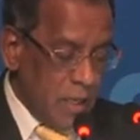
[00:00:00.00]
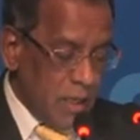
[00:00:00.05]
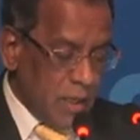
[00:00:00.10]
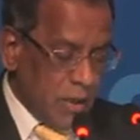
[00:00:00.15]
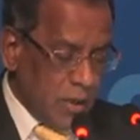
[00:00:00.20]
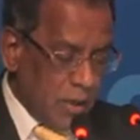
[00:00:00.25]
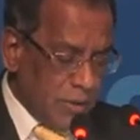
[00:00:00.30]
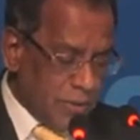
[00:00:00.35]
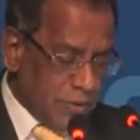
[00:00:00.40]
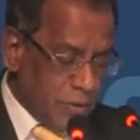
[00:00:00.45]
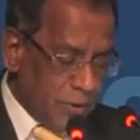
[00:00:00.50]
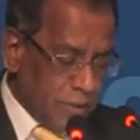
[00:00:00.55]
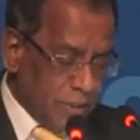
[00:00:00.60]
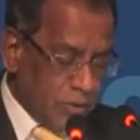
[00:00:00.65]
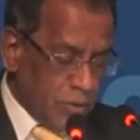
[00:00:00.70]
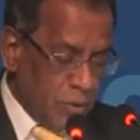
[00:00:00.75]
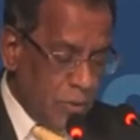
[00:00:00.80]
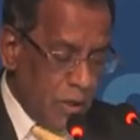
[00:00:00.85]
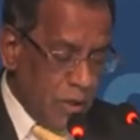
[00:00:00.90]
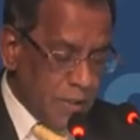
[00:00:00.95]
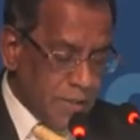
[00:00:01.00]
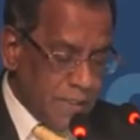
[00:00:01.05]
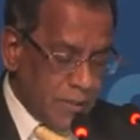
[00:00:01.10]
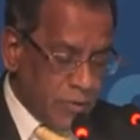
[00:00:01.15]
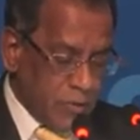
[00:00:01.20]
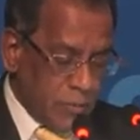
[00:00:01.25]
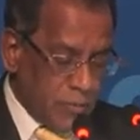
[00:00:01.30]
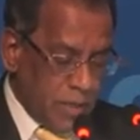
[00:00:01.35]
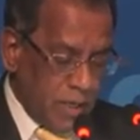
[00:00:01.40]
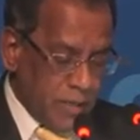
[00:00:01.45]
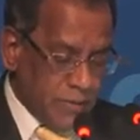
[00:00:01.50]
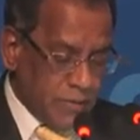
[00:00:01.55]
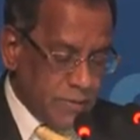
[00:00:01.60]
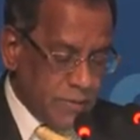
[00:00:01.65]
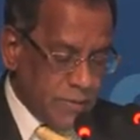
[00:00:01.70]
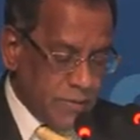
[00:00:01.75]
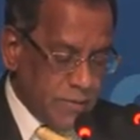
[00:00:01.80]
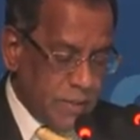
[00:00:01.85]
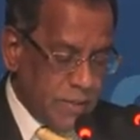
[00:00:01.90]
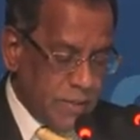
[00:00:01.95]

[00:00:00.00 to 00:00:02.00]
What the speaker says: contrary to large enterprises,